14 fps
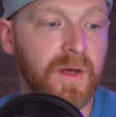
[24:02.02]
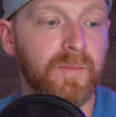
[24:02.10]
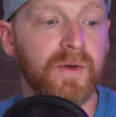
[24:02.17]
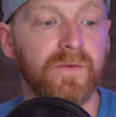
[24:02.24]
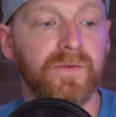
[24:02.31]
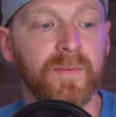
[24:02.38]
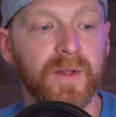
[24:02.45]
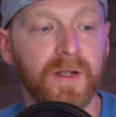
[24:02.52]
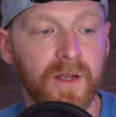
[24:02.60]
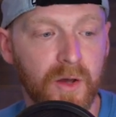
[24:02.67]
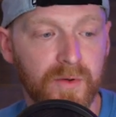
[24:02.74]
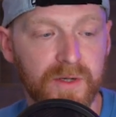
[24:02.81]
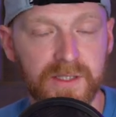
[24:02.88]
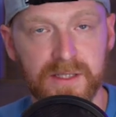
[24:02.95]
But from the
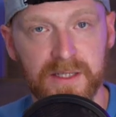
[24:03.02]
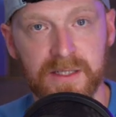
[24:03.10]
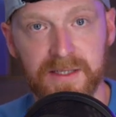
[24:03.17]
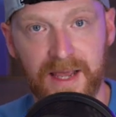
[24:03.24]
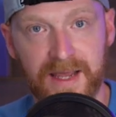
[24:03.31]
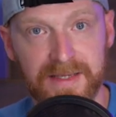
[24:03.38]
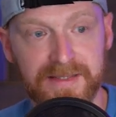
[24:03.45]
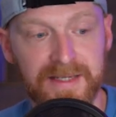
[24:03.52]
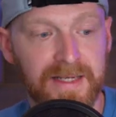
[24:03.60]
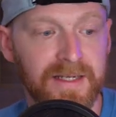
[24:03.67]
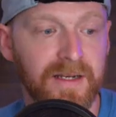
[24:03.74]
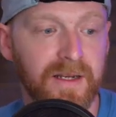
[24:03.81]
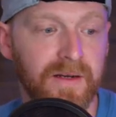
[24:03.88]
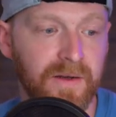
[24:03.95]
lowest is
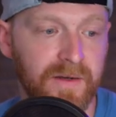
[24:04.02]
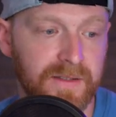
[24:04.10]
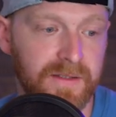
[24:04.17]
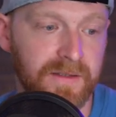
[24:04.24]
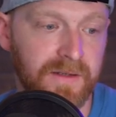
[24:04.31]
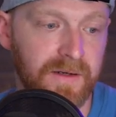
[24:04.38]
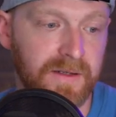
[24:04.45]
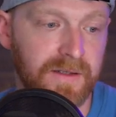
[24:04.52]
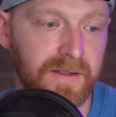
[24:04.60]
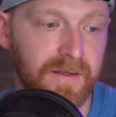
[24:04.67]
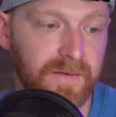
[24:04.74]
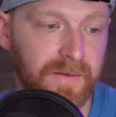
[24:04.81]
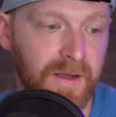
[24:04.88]
$18.99.